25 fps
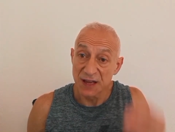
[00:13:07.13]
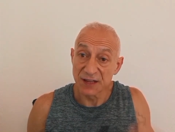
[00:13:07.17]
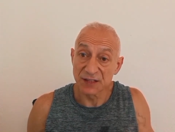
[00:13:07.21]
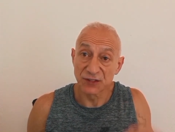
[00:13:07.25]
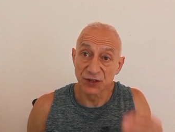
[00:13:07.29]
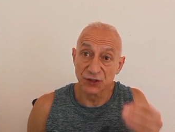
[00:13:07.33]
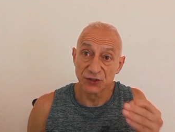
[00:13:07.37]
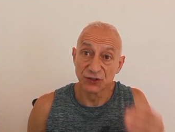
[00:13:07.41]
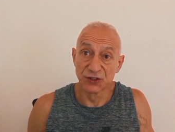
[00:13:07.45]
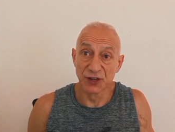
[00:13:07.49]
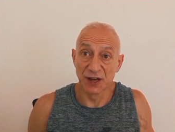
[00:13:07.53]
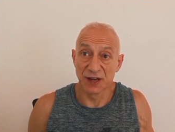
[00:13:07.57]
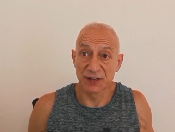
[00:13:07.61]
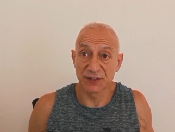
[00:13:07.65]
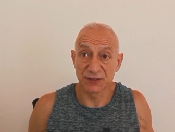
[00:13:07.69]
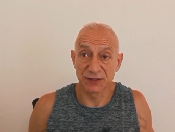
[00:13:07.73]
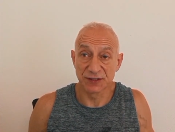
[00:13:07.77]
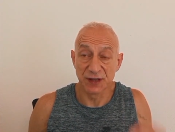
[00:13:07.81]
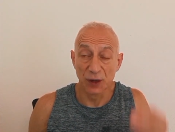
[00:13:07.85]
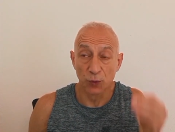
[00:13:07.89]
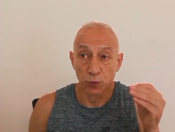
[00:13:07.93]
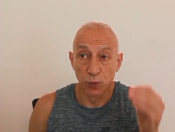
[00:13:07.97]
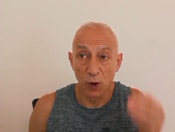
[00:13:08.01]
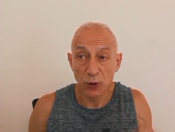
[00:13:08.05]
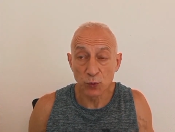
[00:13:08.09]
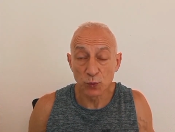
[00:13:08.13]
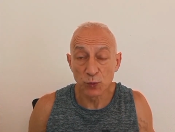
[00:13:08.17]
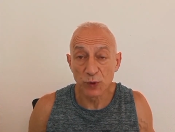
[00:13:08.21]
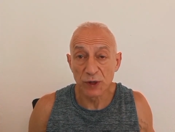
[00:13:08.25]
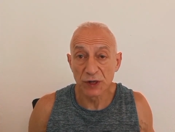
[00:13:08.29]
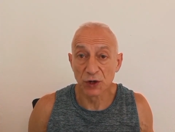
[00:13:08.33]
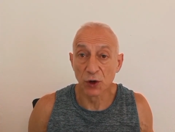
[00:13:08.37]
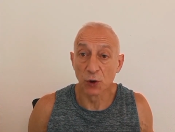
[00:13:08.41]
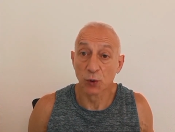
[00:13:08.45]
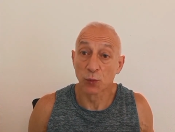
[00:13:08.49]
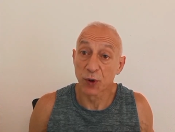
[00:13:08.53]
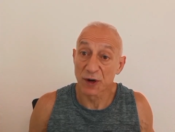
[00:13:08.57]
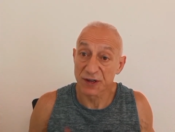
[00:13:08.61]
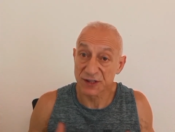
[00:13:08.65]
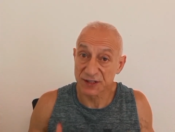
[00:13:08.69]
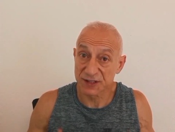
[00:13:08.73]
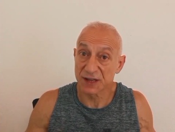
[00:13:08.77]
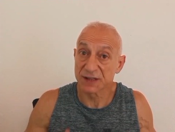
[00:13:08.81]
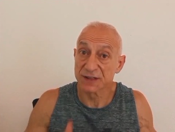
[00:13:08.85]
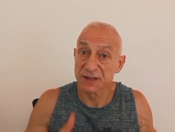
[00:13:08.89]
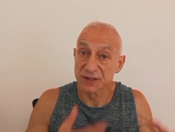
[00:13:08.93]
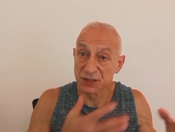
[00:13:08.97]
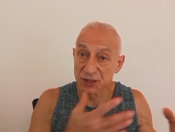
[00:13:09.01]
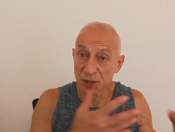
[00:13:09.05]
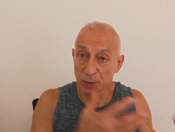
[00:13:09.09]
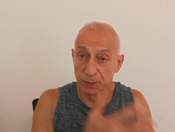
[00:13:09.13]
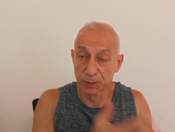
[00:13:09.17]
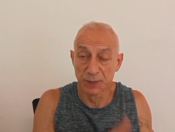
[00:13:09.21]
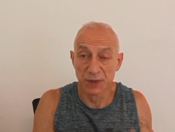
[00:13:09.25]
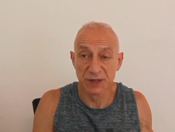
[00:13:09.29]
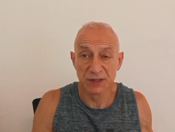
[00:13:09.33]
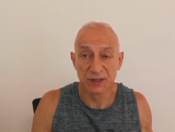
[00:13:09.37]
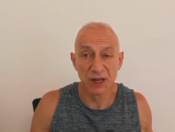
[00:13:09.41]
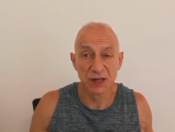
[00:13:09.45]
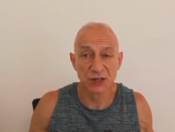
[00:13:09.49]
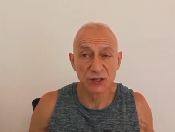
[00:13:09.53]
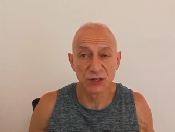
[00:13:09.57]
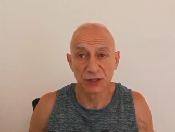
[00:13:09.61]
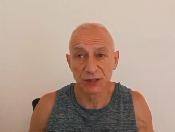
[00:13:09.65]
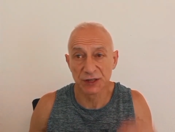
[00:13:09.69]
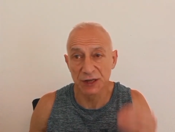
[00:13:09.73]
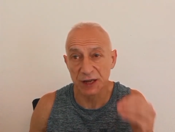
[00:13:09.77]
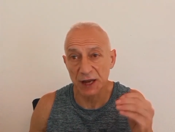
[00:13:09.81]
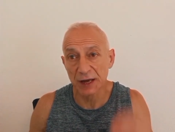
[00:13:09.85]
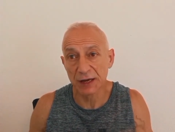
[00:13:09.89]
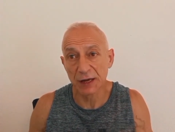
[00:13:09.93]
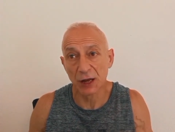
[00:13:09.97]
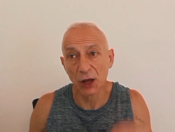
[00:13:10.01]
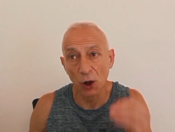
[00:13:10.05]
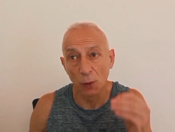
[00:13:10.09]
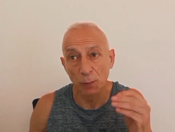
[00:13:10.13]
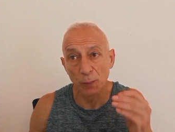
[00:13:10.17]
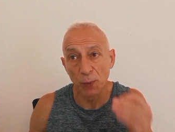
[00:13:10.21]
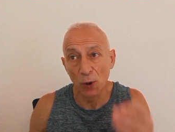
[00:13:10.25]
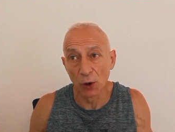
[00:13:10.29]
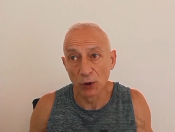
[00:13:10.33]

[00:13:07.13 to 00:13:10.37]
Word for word: suggests that one week of quercetin supplementation can help